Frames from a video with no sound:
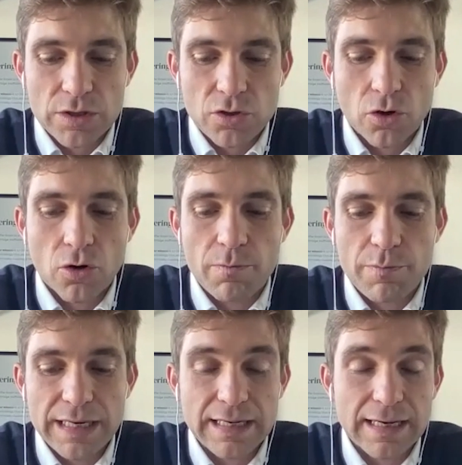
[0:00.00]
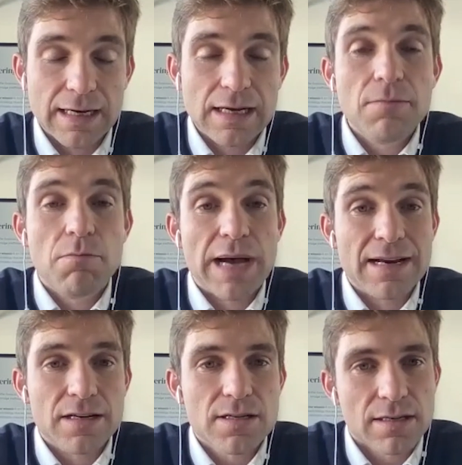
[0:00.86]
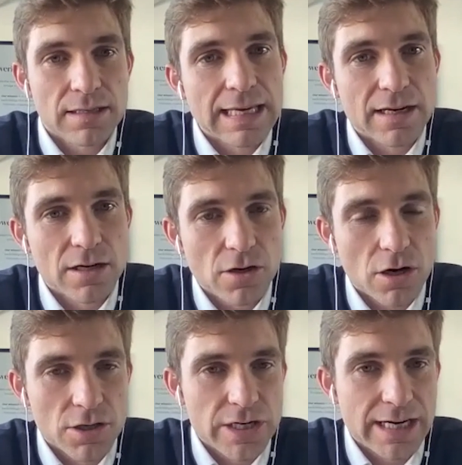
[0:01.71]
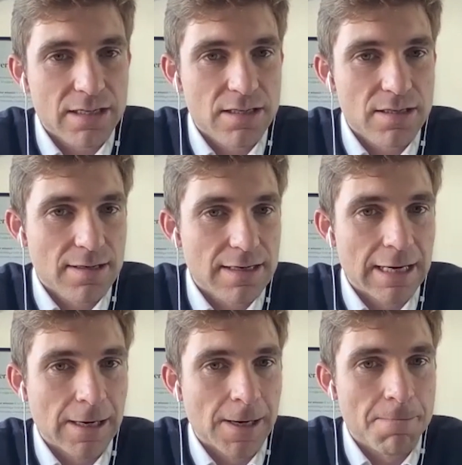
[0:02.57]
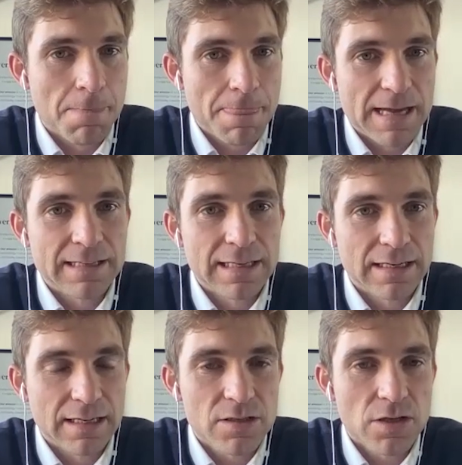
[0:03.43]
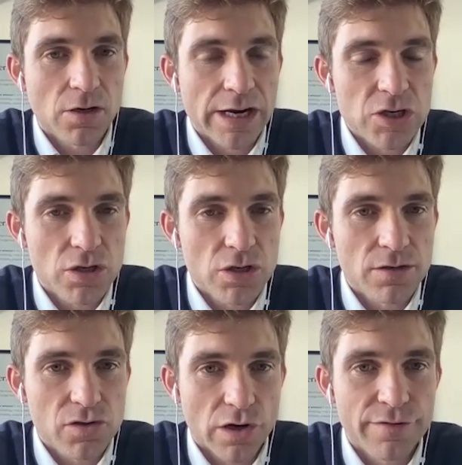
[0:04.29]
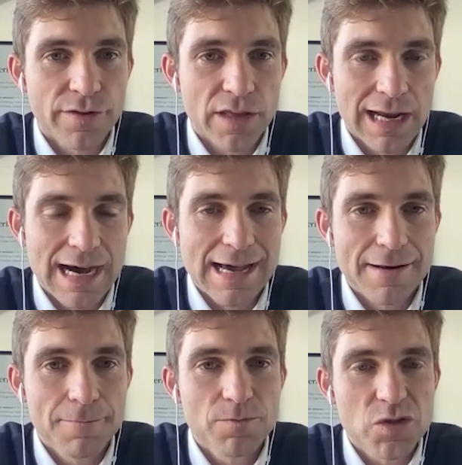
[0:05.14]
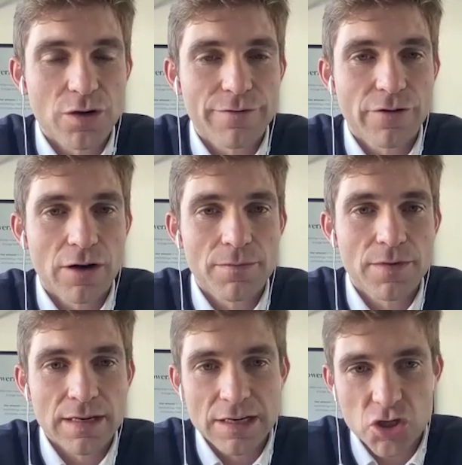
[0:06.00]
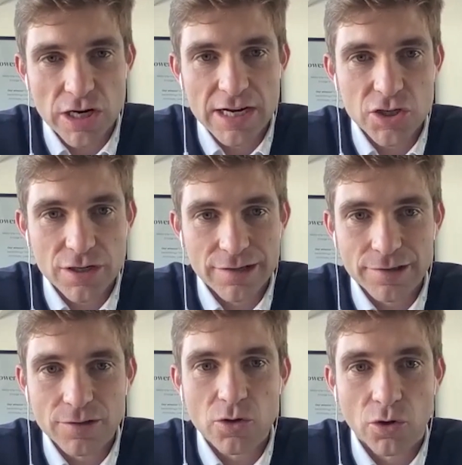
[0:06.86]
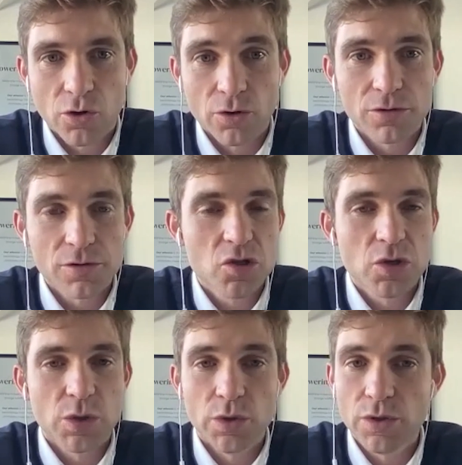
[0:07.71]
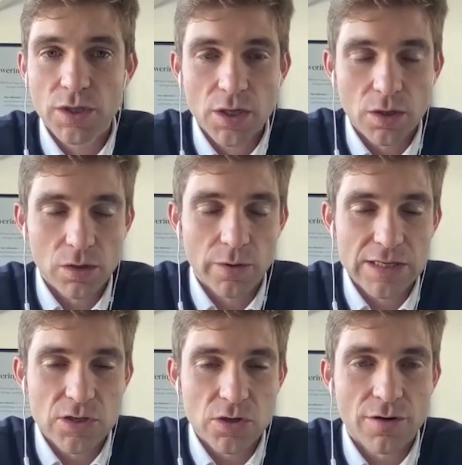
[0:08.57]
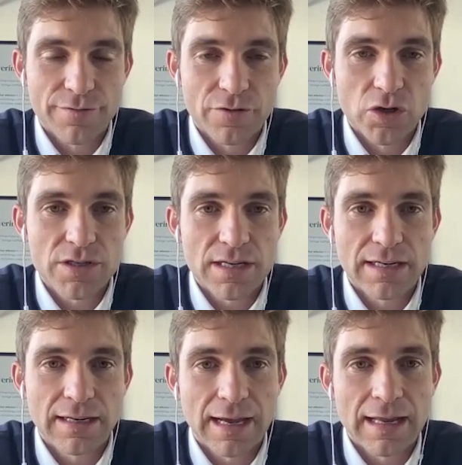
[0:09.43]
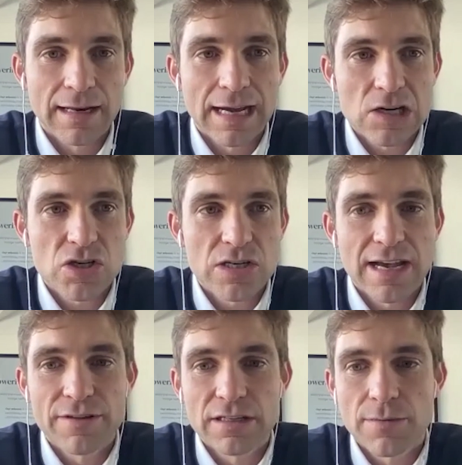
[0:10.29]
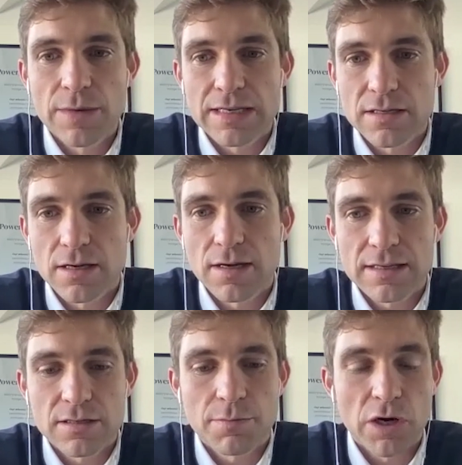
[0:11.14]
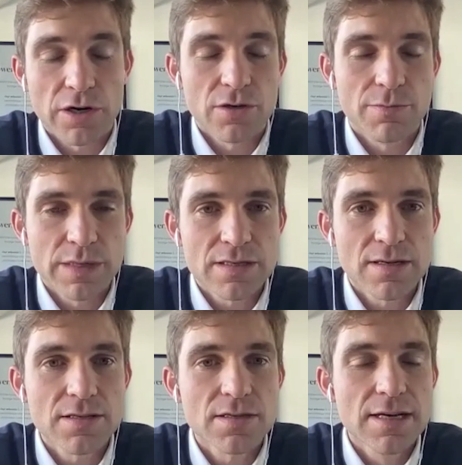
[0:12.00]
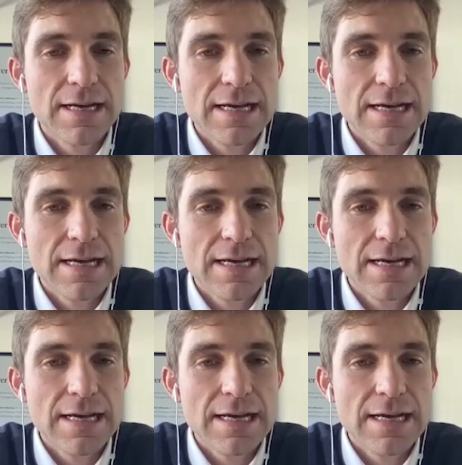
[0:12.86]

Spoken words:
your bigger banks in getting a contract and getting integrations over the line. So from initiation call to all the way to converting and actually having them as a part of your business